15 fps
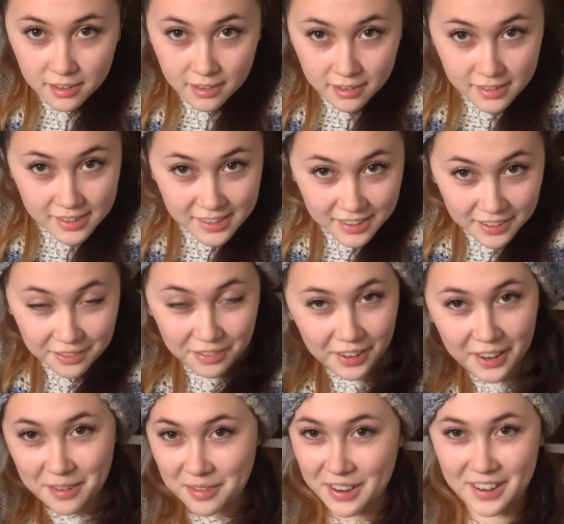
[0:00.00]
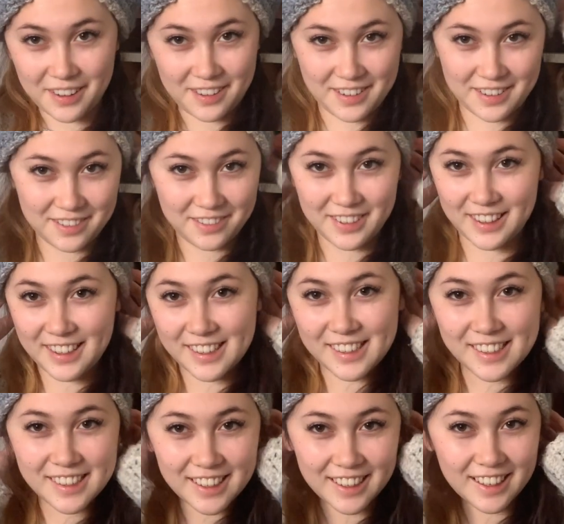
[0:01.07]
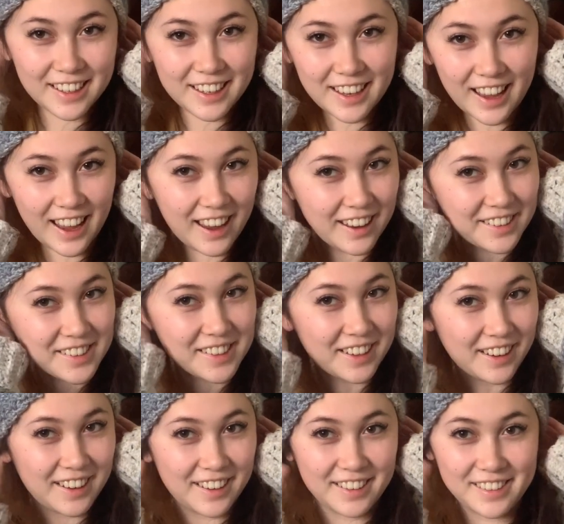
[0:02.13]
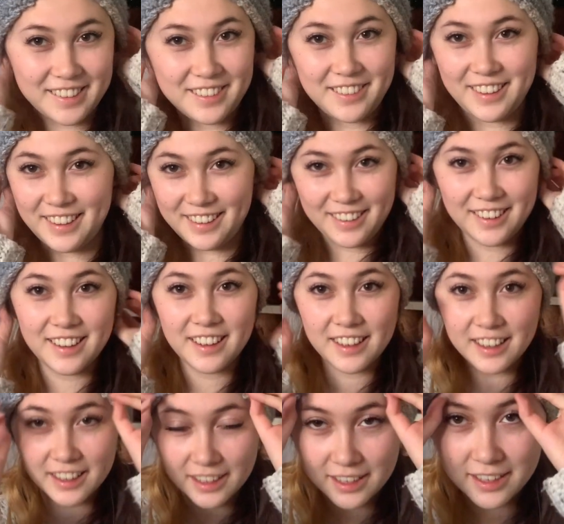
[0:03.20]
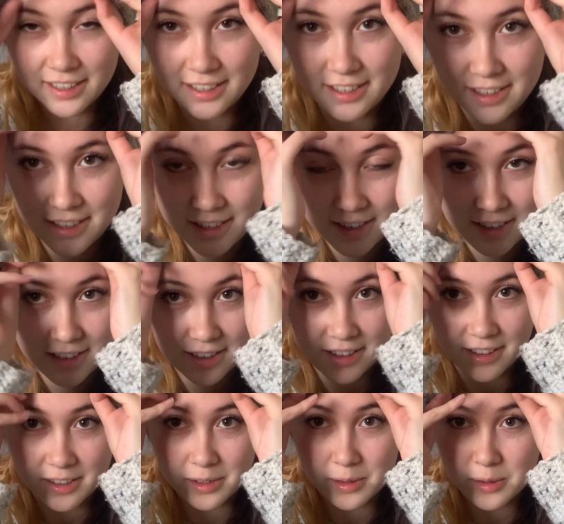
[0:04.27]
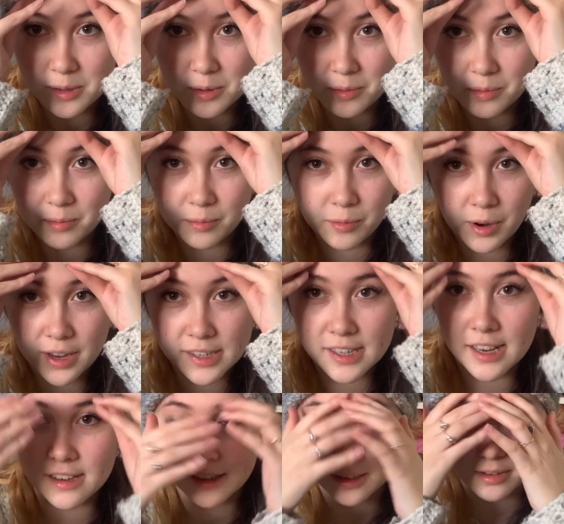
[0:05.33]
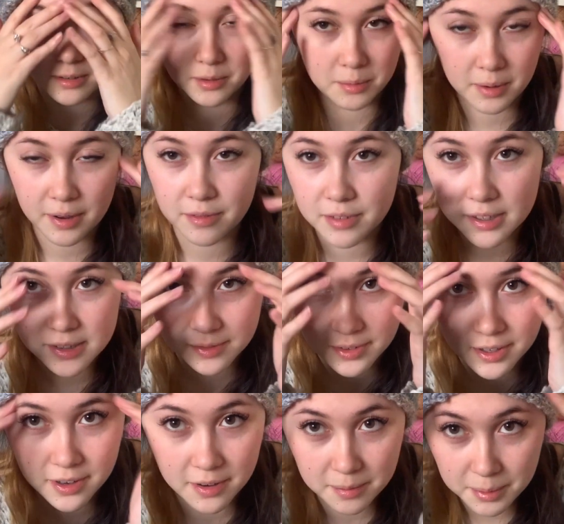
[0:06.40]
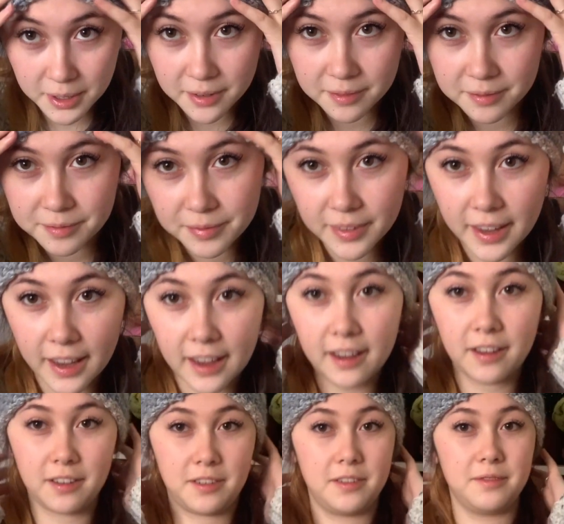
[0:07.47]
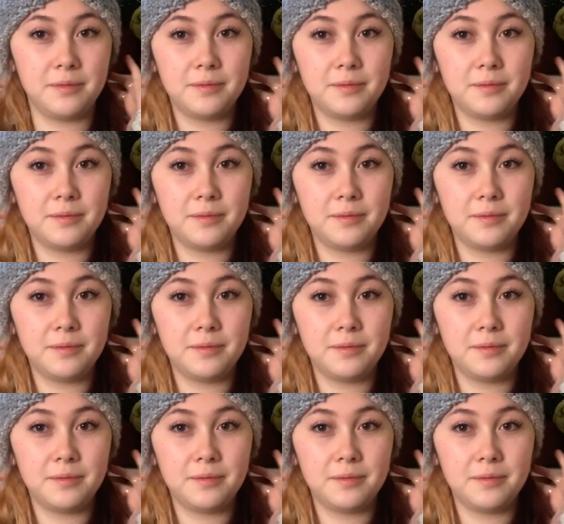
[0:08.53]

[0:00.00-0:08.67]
Let's see if I can put it on with this hairstyle as well. This is the worst hairstyle to wear for this video, but hey ho.